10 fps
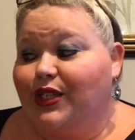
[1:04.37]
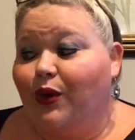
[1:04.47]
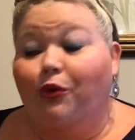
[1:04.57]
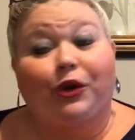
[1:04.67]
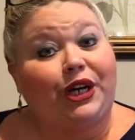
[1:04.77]
So
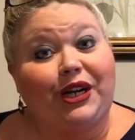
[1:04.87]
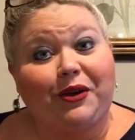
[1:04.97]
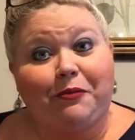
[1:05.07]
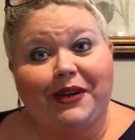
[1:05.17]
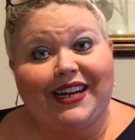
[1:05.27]
we're going to
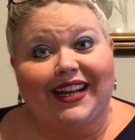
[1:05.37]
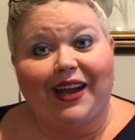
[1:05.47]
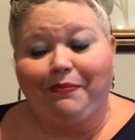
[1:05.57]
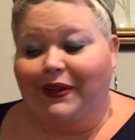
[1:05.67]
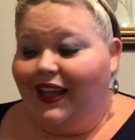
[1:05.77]
open it
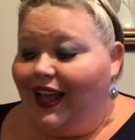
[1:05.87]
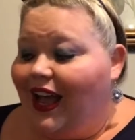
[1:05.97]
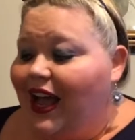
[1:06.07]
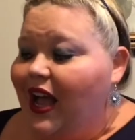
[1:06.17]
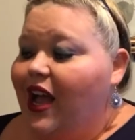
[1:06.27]
up.
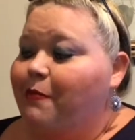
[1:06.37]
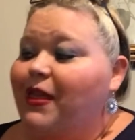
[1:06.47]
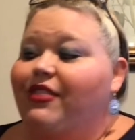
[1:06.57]
Um,